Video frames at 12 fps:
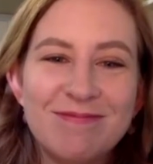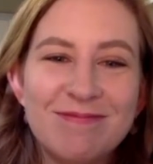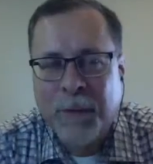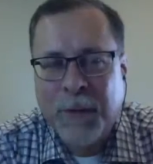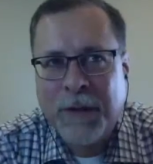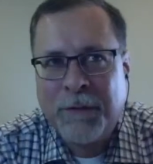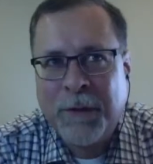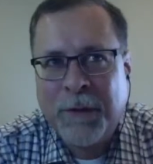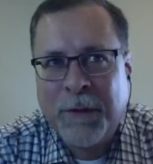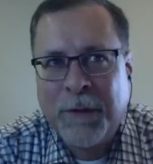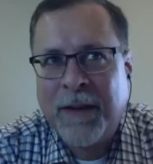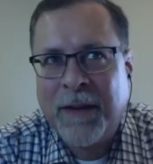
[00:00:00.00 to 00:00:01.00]
Well, if you
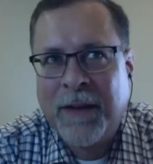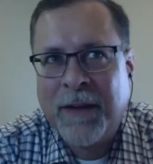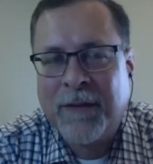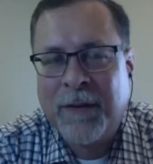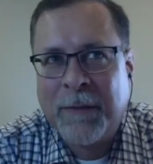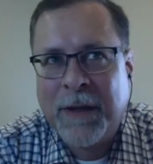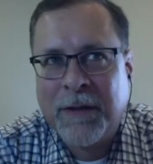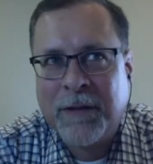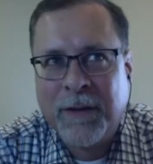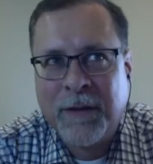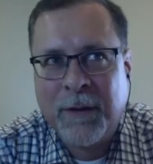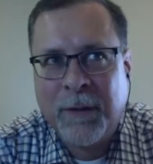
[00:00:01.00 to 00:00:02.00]
abandon
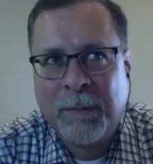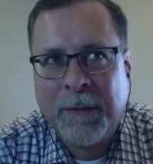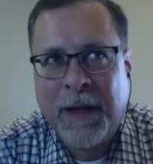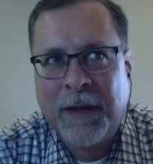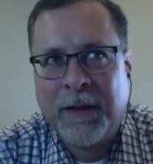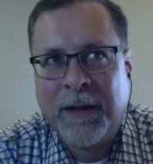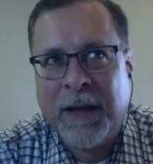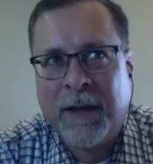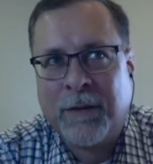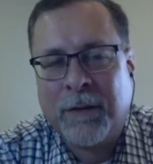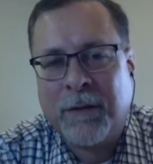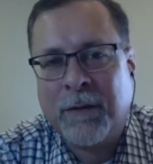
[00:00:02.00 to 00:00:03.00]
estimation, you abandon
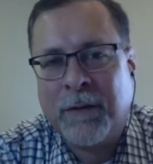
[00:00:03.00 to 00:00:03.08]
Agile,